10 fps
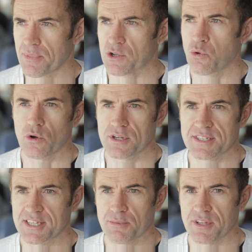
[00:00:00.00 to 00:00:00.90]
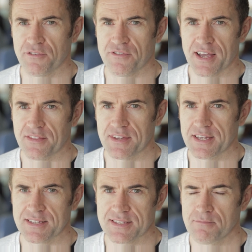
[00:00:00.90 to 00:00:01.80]
quality by the fact that
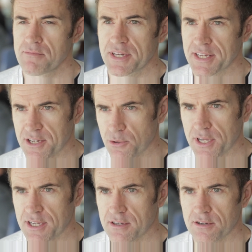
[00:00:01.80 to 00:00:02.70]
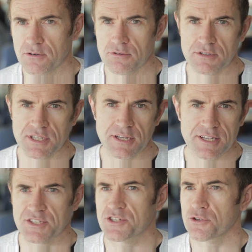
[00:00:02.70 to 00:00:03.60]
it's a minute quicker or
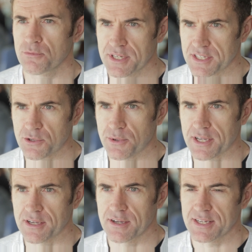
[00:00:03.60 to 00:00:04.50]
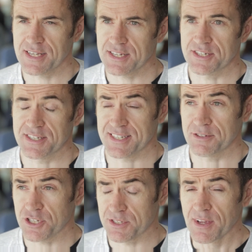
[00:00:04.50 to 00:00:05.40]
it's 2 minutes quicker. It's actually
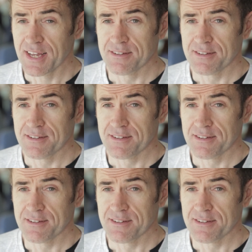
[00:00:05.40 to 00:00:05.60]
just